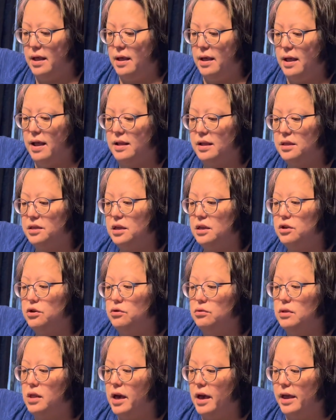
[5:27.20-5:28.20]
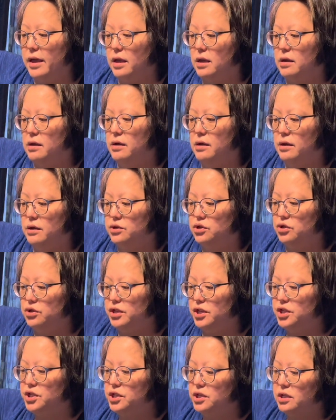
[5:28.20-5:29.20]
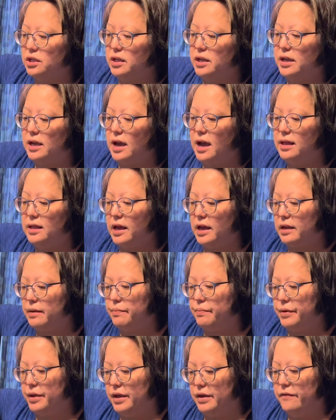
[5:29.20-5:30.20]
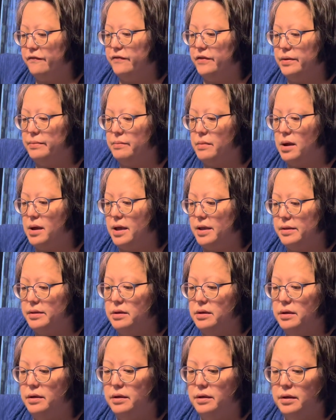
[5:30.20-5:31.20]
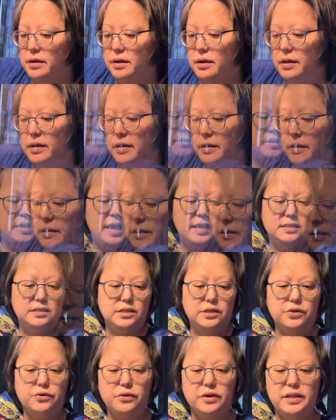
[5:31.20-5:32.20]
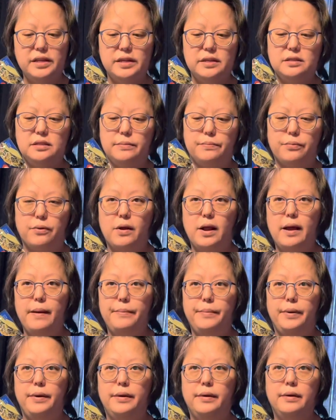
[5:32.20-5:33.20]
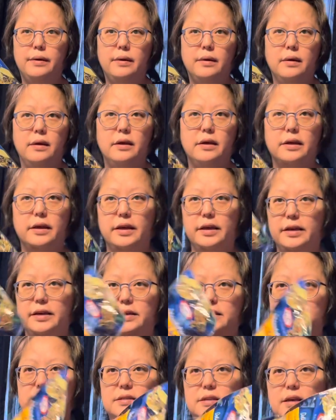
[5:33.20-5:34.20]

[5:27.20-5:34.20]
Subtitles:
anything you like. Traditionally, I like beef in mine. Next ingredient to prep is